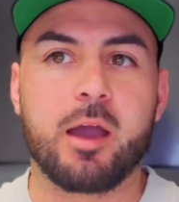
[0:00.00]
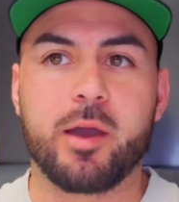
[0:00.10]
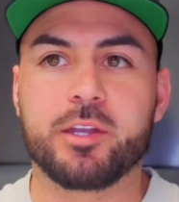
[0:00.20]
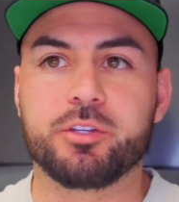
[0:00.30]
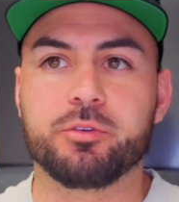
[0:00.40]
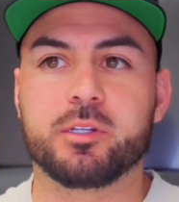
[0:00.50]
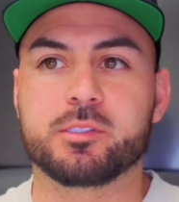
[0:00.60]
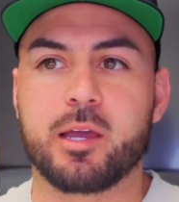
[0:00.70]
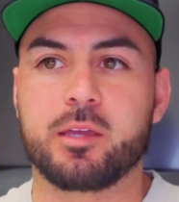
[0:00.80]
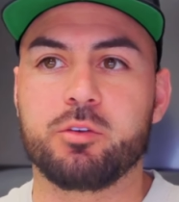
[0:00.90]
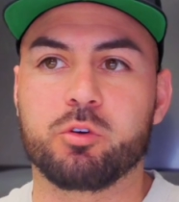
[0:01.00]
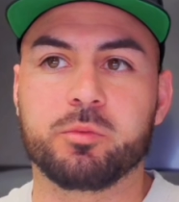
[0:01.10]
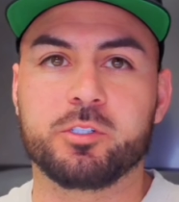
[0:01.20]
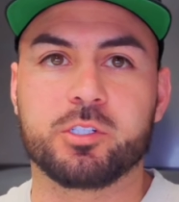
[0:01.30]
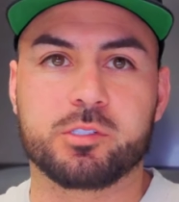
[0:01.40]
how I do it is I
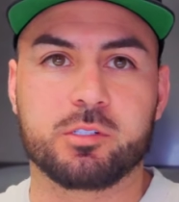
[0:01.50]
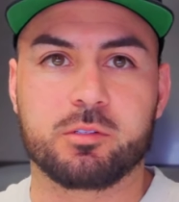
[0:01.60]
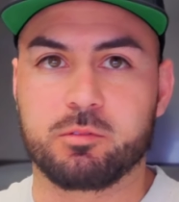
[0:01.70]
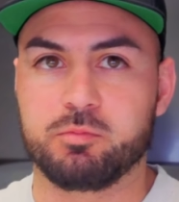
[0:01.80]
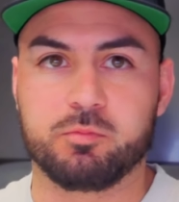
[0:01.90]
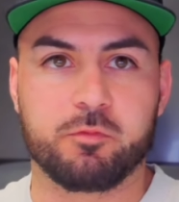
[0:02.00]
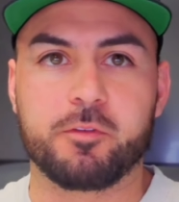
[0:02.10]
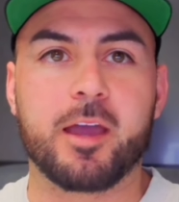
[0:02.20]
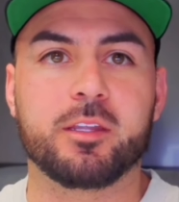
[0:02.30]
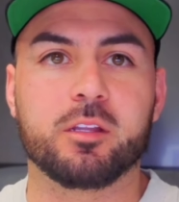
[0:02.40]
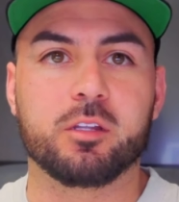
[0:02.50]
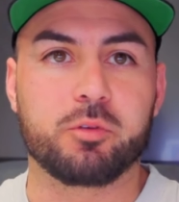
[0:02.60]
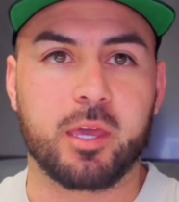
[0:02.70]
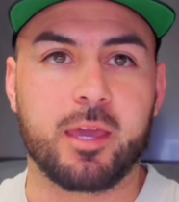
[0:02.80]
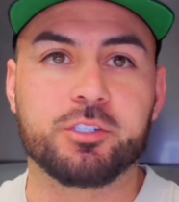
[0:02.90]
normally just find the
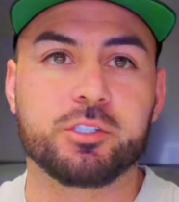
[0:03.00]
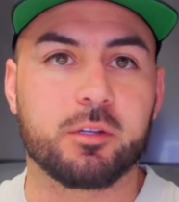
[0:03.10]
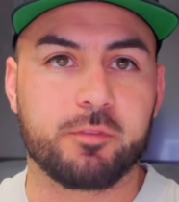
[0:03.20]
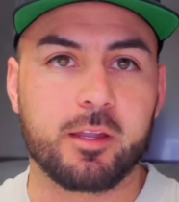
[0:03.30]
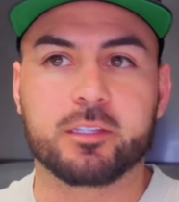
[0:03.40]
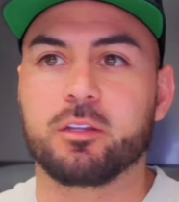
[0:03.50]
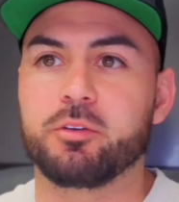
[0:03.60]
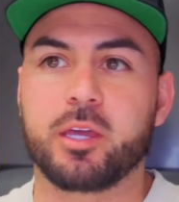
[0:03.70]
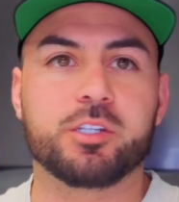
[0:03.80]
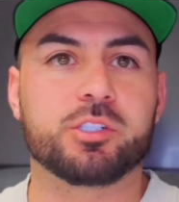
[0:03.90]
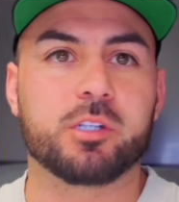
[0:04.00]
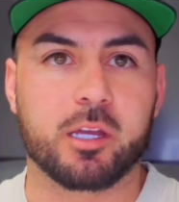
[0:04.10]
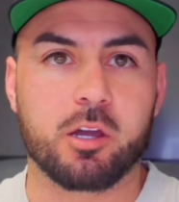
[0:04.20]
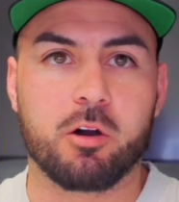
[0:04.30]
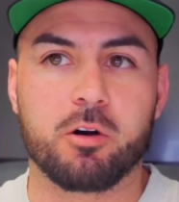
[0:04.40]
location. If I like the location,
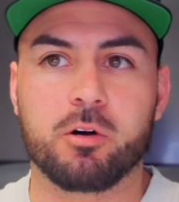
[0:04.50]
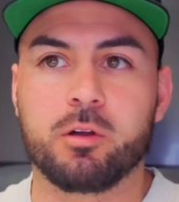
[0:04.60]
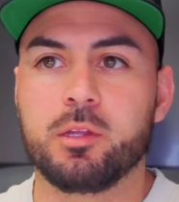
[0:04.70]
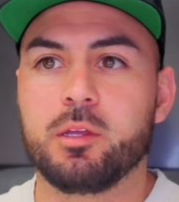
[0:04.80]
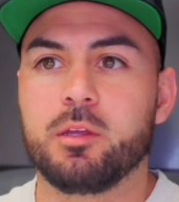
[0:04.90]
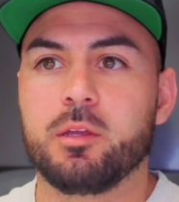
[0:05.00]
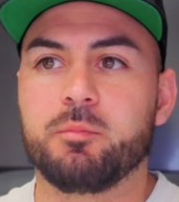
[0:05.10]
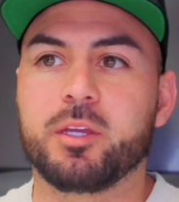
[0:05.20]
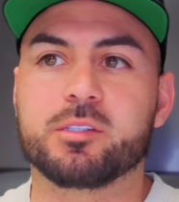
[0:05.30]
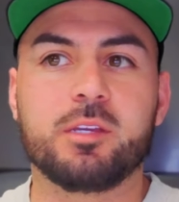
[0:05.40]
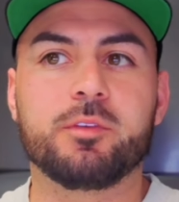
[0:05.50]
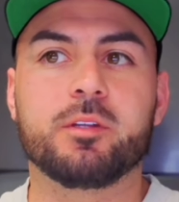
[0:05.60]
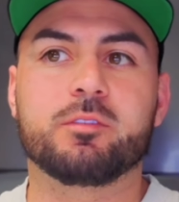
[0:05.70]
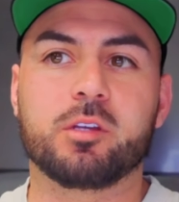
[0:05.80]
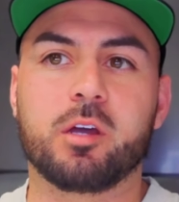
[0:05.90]
I call, Because
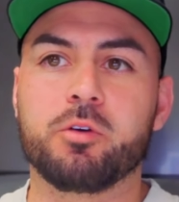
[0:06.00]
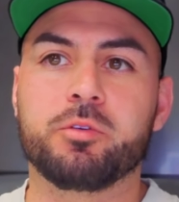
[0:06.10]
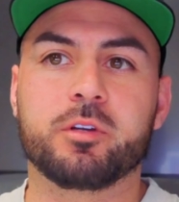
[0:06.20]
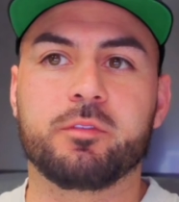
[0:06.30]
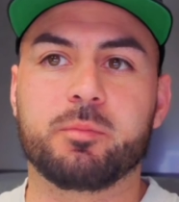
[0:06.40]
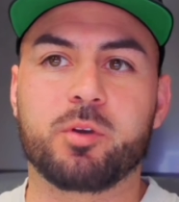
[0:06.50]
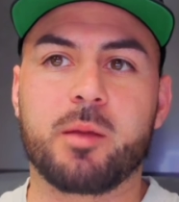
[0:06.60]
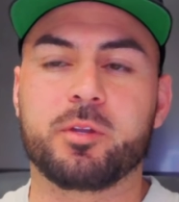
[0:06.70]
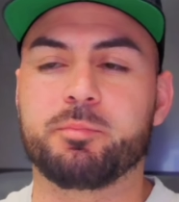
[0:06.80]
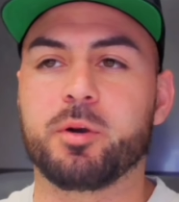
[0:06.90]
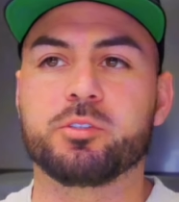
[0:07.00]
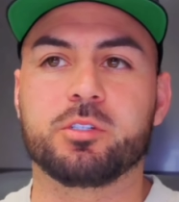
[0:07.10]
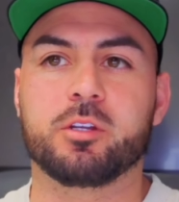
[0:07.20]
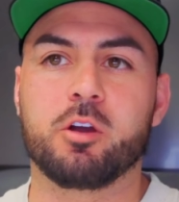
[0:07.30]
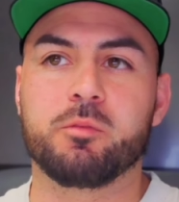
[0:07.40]
even if the owner of the property
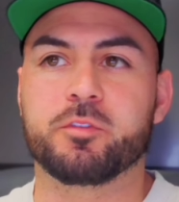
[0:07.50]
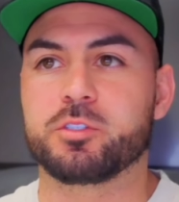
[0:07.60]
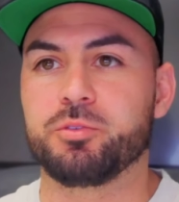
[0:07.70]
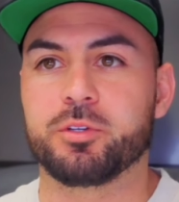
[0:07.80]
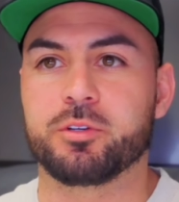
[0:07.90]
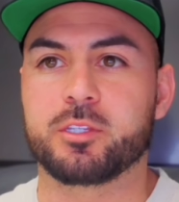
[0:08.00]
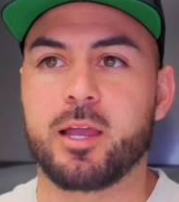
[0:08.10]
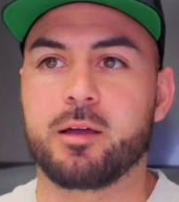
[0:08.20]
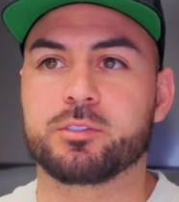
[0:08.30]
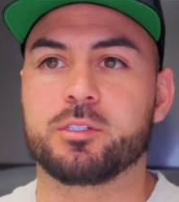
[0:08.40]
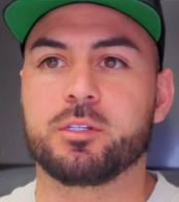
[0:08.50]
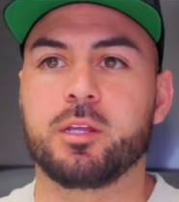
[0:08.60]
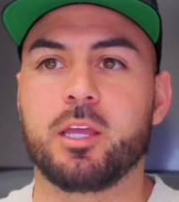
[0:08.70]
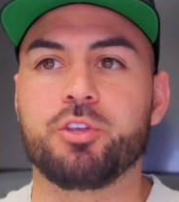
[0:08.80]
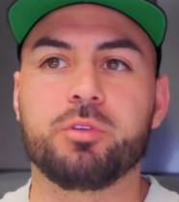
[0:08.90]
posted their home for
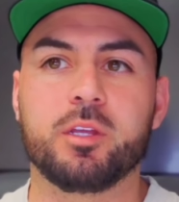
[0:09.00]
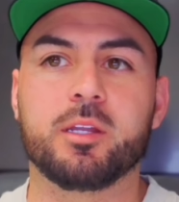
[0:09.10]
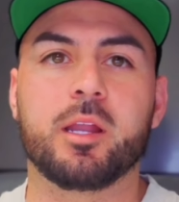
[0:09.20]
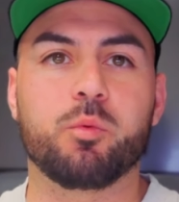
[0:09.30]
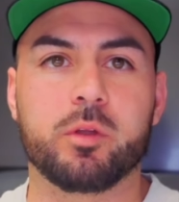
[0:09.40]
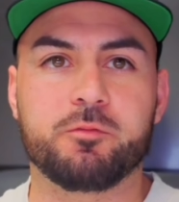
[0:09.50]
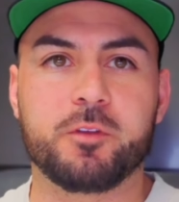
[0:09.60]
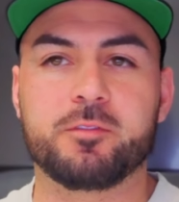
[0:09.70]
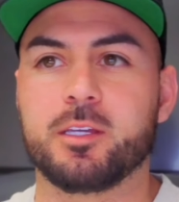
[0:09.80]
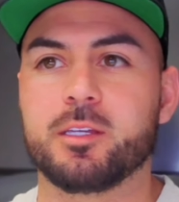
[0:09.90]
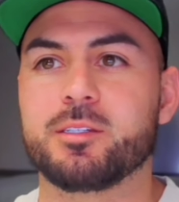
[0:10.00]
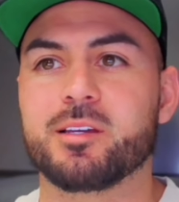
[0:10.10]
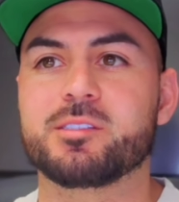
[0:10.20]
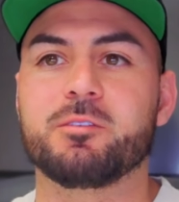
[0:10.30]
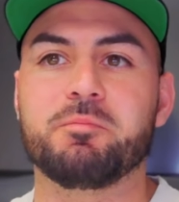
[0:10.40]
200,000 and you need it at 150, it
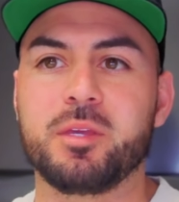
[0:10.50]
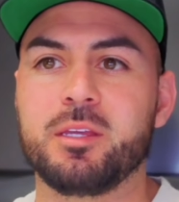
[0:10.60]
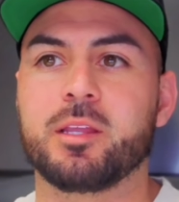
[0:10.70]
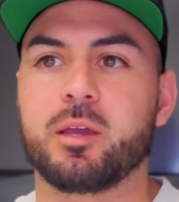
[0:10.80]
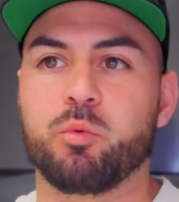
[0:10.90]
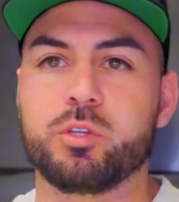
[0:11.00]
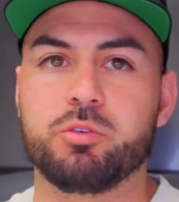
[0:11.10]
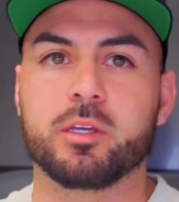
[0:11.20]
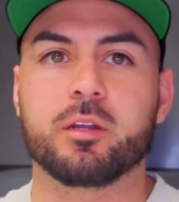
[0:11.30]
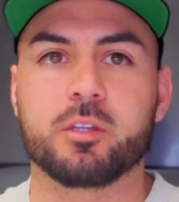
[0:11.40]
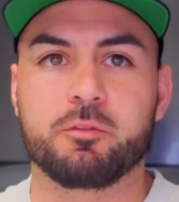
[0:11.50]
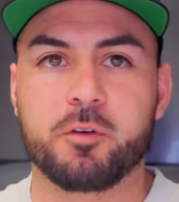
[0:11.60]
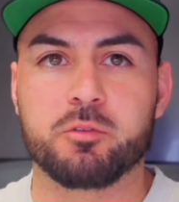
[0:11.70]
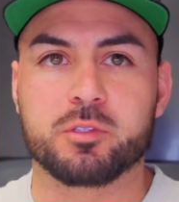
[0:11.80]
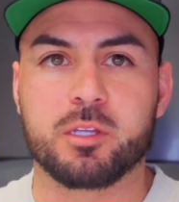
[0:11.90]
doesn't mean that when you get on the
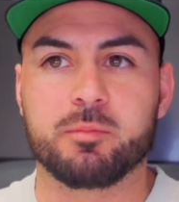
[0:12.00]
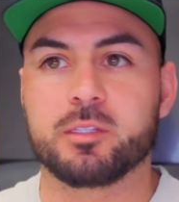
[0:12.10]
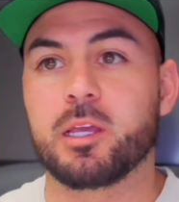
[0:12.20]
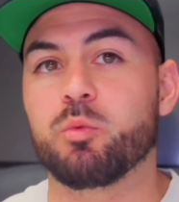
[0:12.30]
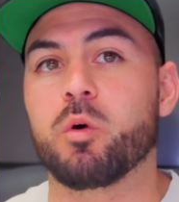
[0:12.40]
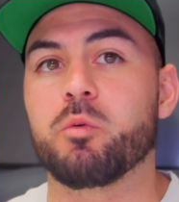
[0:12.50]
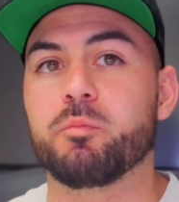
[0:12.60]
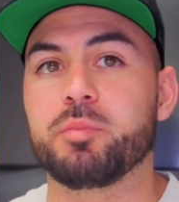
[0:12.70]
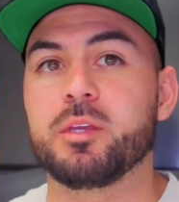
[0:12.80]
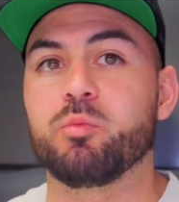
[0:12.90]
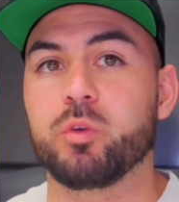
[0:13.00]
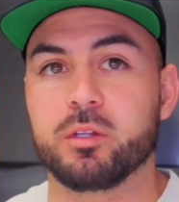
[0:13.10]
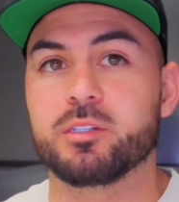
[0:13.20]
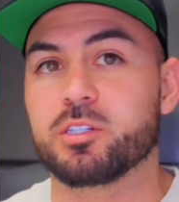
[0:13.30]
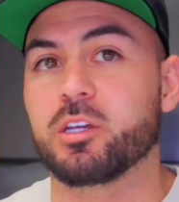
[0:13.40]
phone with them that they won't be
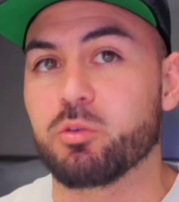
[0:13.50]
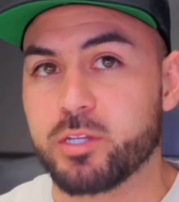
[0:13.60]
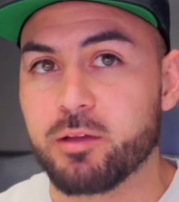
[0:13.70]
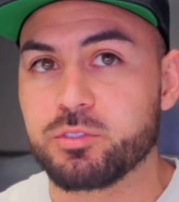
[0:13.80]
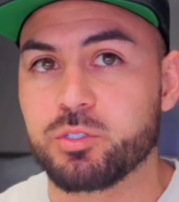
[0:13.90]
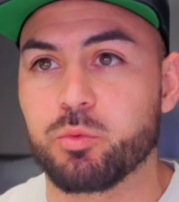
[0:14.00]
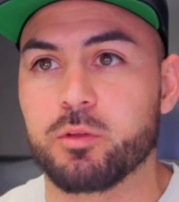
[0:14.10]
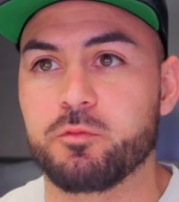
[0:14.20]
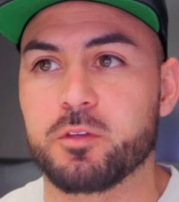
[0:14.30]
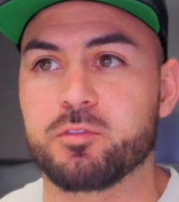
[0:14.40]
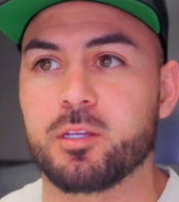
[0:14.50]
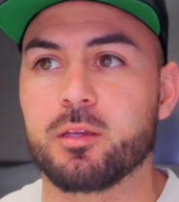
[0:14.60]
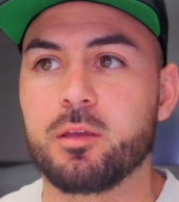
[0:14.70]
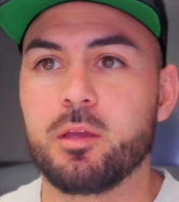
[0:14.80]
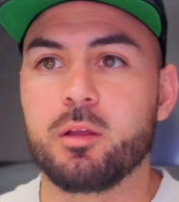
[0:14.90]
willing to go down to
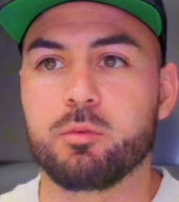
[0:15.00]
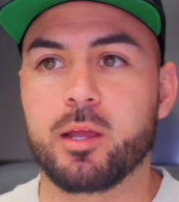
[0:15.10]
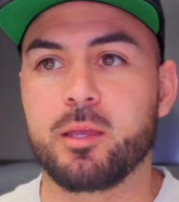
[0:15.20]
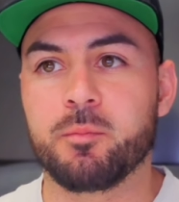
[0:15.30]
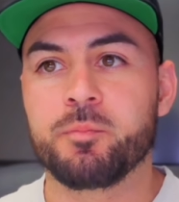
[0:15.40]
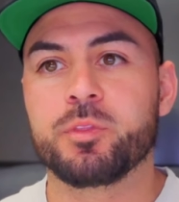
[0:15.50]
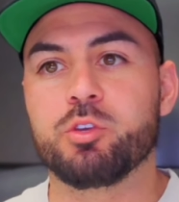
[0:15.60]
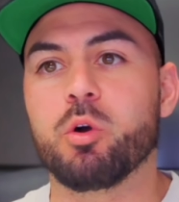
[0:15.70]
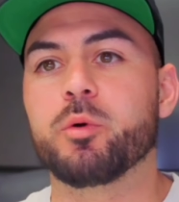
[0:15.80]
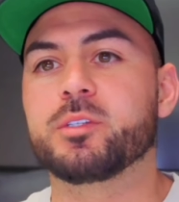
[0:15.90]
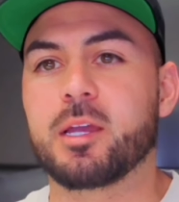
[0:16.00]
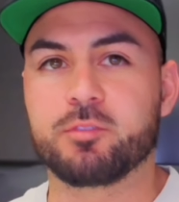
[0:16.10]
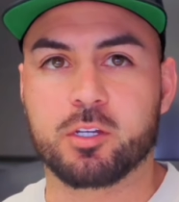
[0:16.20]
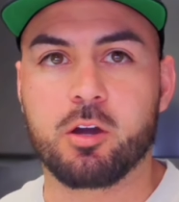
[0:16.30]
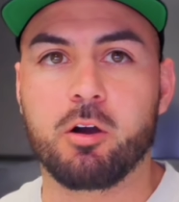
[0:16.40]
150, right? You always
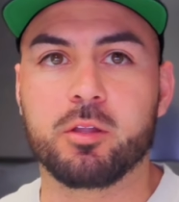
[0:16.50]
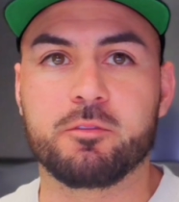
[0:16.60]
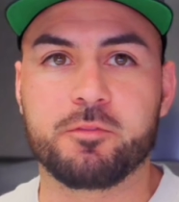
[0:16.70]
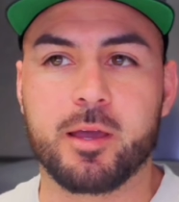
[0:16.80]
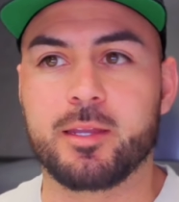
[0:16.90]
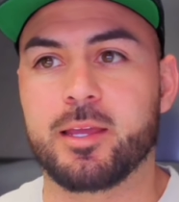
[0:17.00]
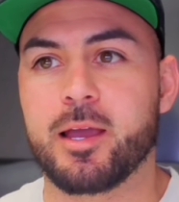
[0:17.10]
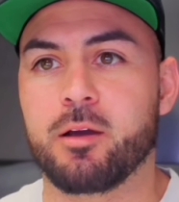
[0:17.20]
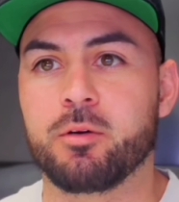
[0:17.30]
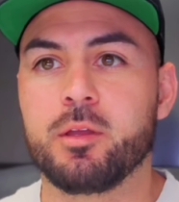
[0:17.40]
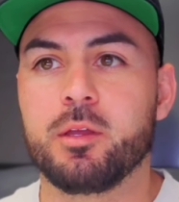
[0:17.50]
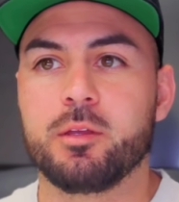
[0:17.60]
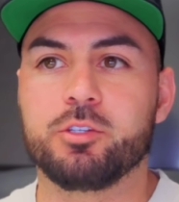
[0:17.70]
have to call and find out.